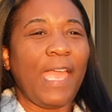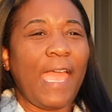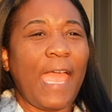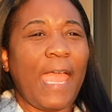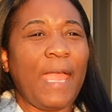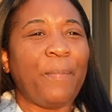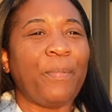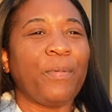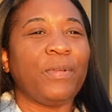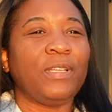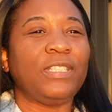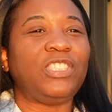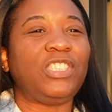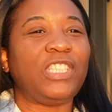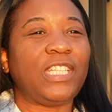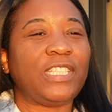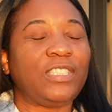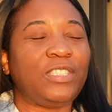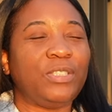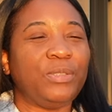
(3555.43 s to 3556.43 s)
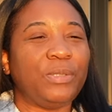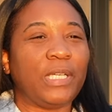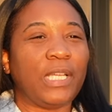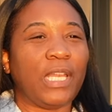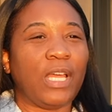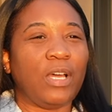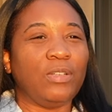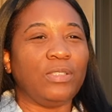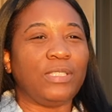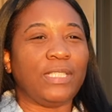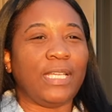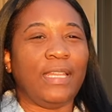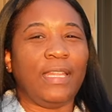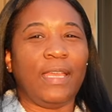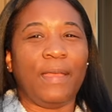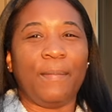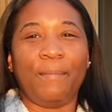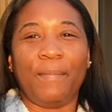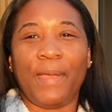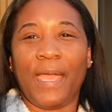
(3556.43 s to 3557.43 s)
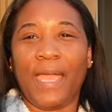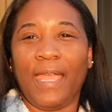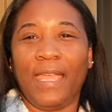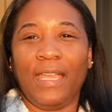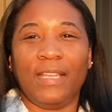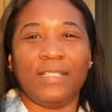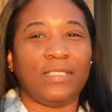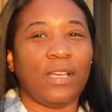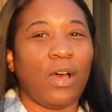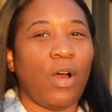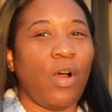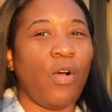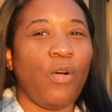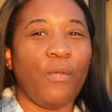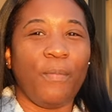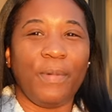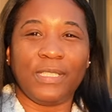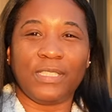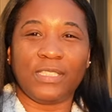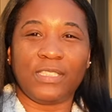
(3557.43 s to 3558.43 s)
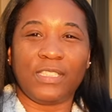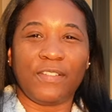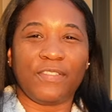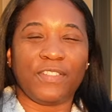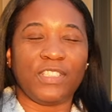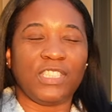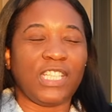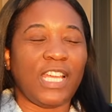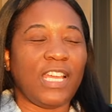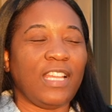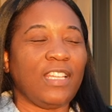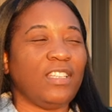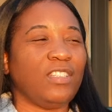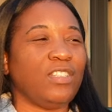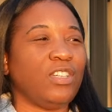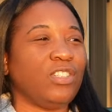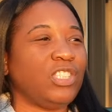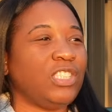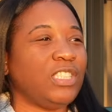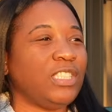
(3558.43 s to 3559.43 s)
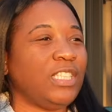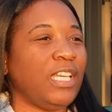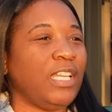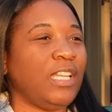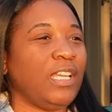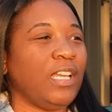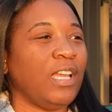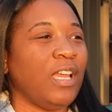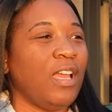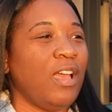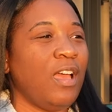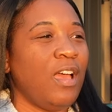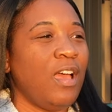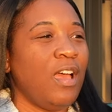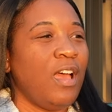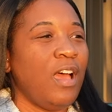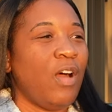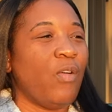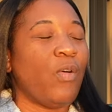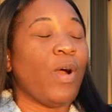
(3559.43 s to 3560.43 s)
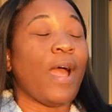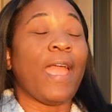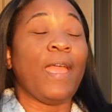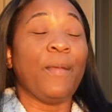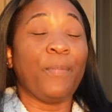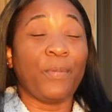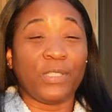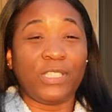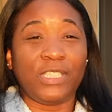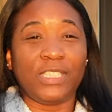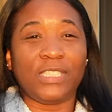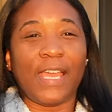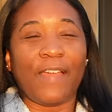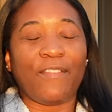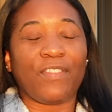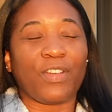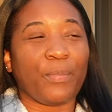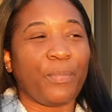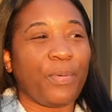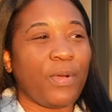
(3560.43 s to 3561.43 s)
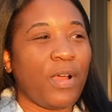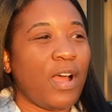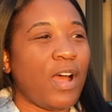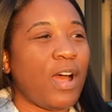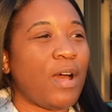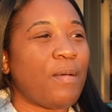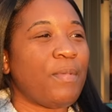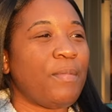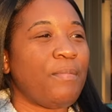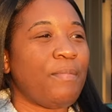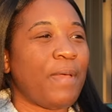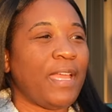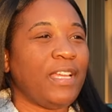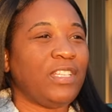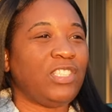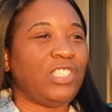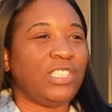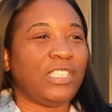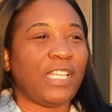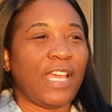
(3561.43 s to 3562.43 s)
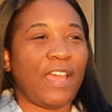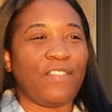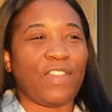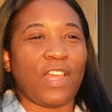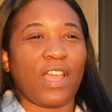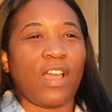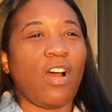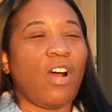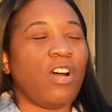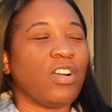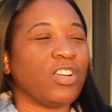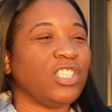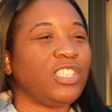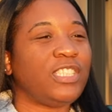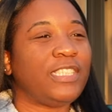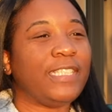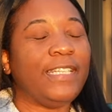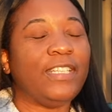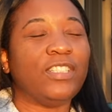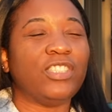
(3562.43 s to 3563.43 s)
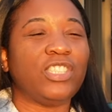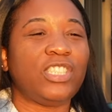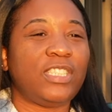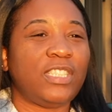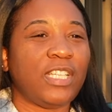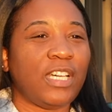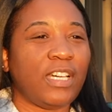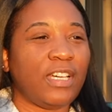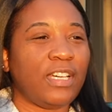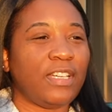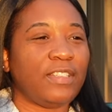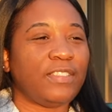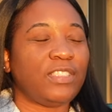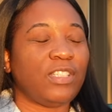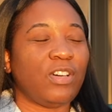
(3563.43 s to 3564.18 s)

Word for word: April is just too close and then May is a whole bunch of stuff for Jayla. You know, she's getting, well, April she's having her prom and May she's having like all her senior stuff.